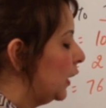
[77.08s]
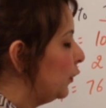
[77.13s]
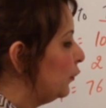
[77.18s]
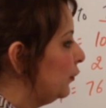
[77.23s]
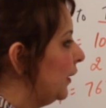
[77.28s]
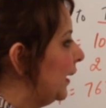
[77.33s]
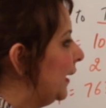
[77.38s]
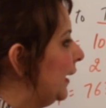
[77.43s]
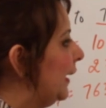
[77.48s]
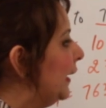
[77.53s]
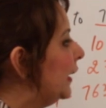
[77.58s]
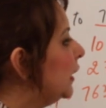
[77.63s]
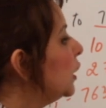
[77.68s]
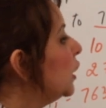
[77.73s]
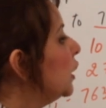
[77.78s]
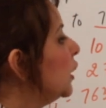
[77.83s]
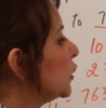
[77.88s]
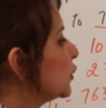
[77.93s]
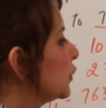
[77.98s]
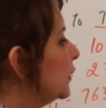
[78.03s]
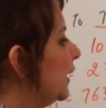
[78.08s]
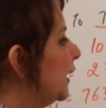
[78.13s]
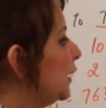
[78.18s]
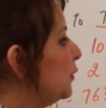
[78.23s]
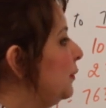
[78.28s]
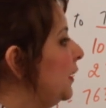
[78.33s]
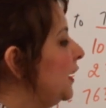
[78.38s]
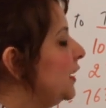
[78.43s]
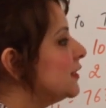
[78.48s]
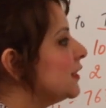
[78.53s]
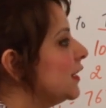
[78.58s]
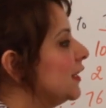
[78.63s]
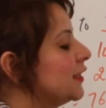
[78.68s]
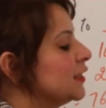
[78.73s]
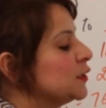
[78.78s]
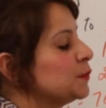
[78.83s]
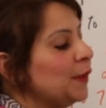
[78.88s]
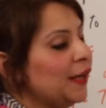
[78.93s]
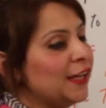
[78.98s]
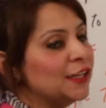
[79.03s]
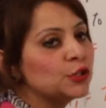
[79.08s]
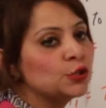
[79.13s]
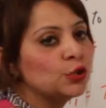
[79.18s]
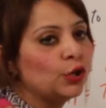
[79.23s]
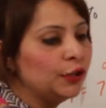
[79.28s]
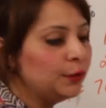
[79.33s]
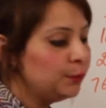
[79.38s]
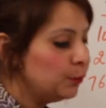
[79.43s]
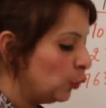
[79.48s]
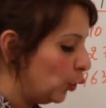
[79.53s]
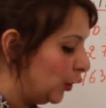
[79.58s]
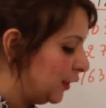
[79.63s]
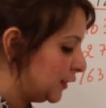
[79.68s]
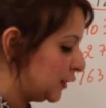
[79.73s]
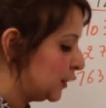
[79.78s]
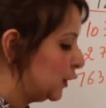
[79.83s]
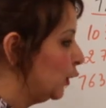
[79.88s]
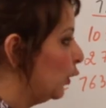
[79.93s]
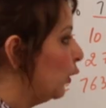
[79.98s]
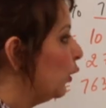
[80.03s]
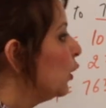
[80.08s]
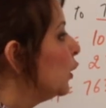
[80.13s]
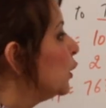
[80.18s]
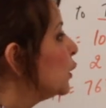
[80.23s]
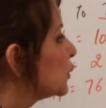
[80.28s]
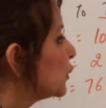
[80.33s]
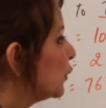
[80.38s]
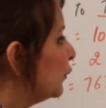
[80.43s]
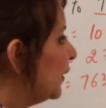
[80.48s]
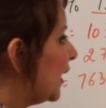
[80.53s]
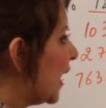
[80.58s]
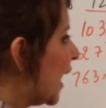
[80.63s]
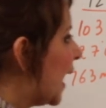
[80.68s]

are varying. So that means it is based on Boyle's law. So we